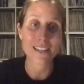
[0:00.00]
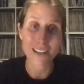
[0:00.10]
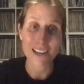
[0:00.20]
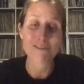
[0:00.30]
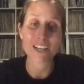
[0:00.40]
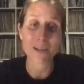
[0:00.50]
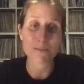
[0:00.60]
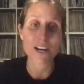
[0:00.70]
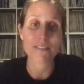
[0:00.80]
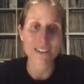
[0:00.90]
a really
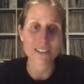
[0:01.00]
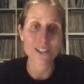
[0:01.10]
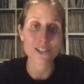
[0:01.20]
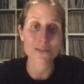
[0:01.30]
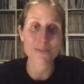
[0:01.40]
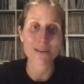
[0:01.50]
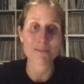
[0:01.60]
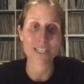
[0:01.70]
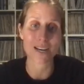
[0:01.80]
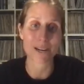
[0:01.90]
brave thing to do, to be able
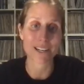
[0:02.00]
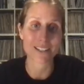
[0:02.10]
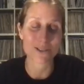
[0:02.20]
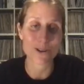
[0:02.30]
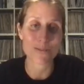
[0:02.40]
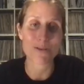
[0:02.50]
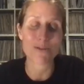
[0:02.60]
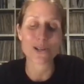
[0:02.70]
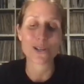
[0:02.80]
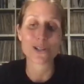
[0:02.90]
to come out and talk about
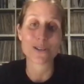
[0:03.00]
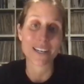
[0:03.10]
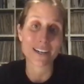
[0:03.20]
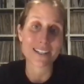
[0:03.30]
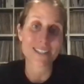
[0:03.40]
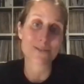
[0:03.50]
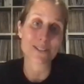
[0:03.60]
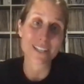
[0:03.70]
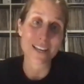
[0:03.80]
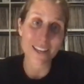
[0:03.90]
what you're doing. And I just want
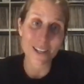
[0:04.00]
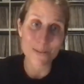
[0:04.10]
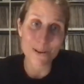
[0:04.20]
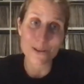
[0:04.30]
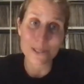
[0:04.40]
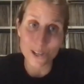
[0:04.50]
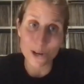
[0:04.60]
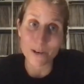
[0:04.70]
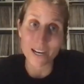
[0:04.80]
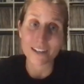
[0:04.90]
to say thank you both so
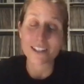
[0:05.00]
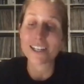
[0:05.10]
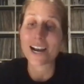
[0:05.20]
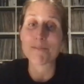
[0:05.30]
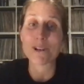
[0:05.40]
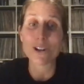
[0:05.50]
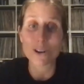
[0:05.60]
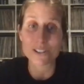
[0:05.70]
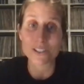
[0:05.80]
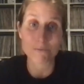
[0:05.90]
much.
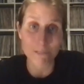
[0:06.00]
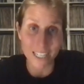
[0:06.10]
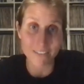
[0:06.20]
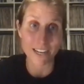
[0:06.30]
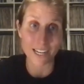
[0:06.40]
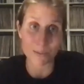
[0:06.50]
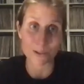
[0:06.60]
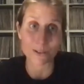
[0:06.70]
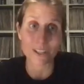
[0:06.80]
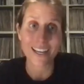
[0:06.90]
Lots of really
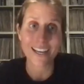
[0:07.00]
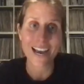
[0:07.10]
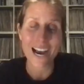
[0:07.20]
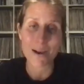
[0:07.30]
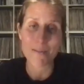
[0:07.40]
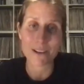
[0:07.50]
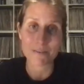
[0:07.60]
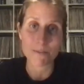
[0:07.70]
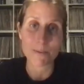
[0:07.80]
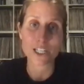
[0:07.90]
valuable
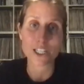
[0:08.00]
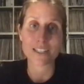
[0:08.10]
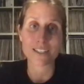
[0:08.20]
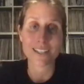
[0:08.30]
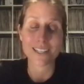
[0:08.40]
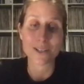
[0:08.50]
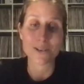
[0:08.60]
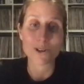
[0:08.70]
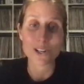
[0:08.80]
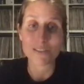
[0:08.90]
information
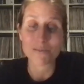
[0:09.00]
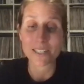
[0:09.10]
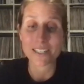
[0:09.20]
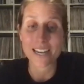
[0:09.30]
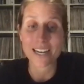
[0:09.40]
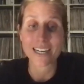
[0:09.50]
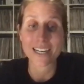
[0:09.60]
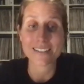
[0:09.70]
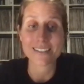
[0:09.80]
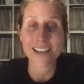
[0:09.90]
in what you've been telling
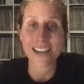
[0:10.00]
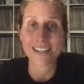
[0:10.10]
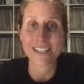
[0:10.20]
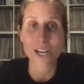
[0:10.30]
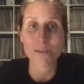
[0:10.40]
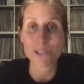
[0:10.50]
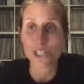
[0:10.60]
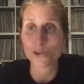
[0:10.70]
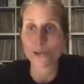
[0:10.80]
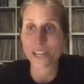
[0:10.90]
us, and I'm
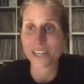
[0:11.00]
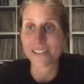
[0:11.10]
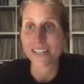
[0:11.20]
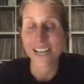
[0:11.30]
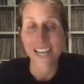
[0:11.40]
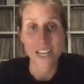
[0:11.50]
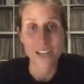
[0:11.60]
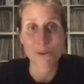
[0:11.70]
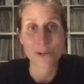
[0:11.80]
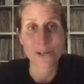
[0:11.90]
sure that
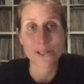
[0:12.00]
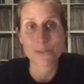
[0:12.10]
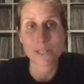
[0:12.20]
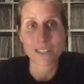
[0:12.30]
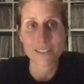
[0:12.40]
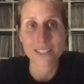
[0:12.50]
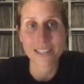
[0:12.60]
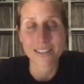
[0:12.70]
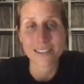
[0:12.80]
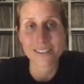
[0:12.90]
everyone who's been listening
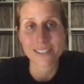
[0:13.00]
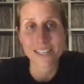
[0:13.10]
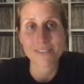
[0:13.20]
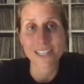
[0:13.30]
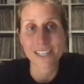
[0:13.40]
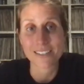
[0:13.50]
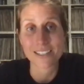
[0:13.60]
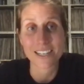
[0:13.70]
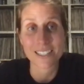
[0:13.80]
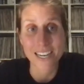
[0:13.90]
in this evening is
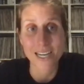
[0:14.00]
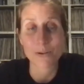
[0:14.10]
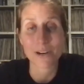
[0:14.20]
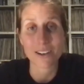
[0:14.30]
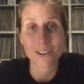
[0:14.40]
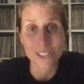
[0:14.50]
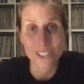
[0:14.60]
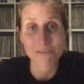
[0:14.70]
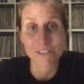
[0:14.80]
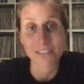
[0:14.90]
going to take away lots
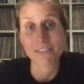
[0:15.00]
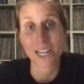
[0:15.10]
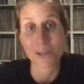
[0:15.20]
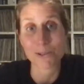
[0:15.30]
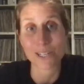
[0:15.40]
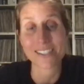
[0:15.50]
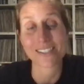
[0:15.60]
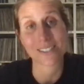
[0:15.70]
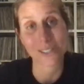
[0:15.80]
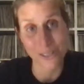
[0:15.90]
of really valuable
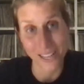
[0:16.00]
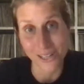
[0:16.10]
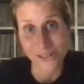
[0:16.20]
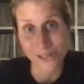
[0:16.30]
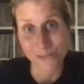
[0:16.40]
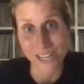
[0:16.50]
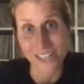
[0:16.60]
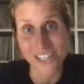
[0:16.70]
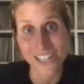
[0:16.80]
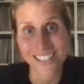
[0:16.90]
lessons. So thank you so much.